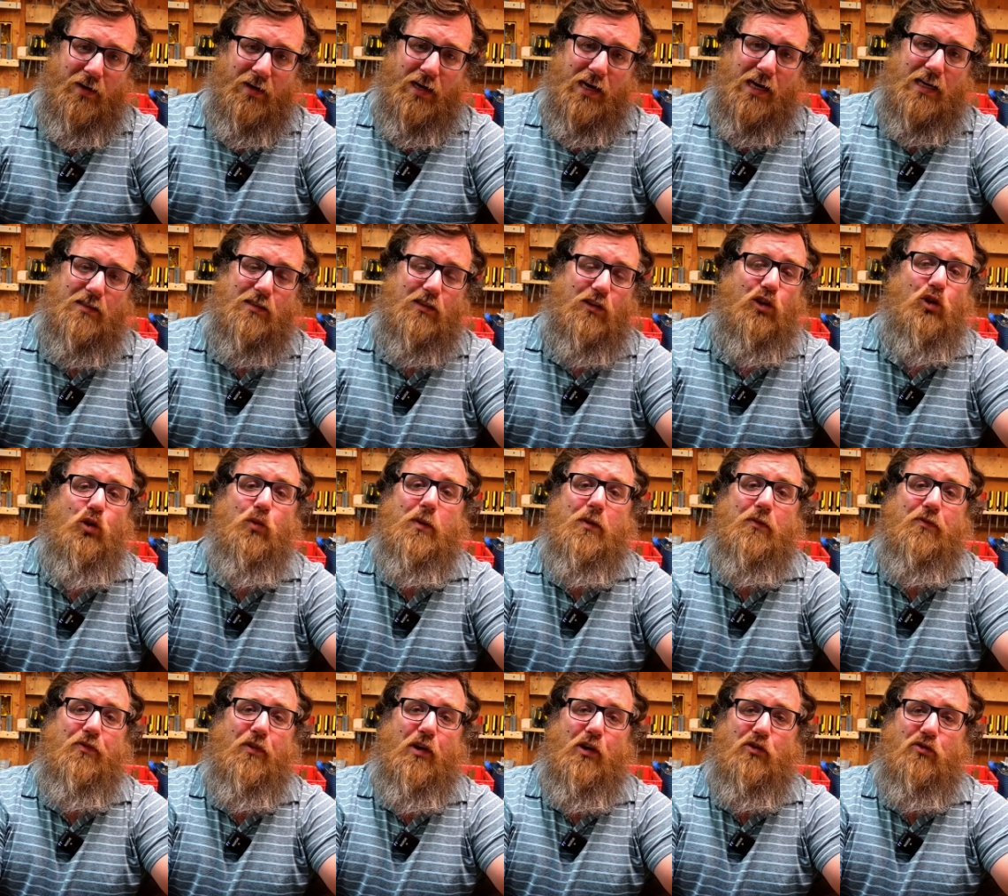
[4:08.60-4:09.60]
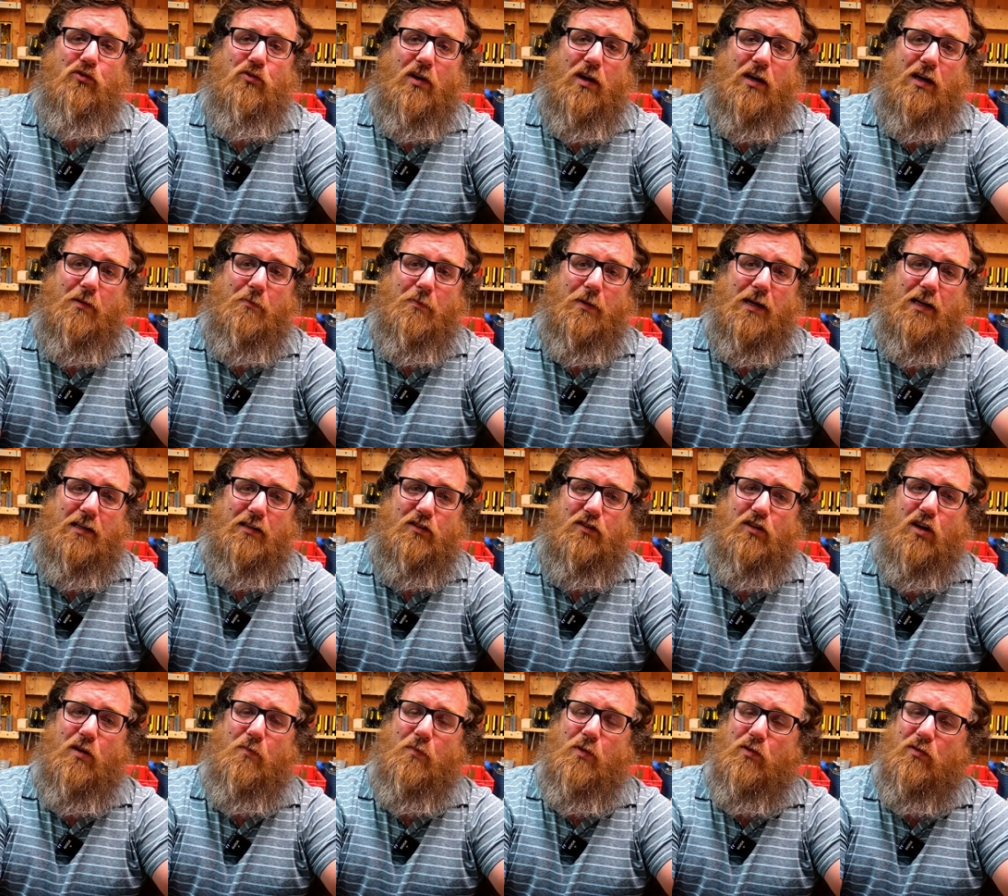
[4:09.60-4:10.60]
It's a little bit frustrating because it's
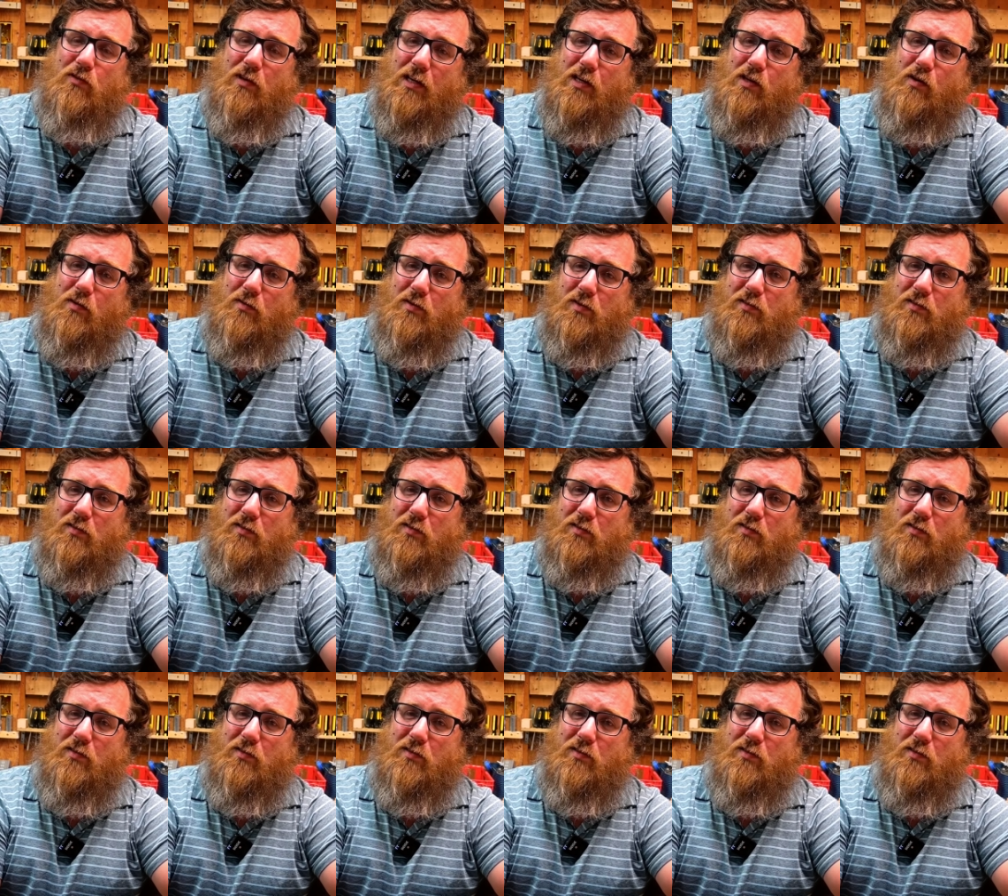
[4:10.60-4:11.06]
almost like you have to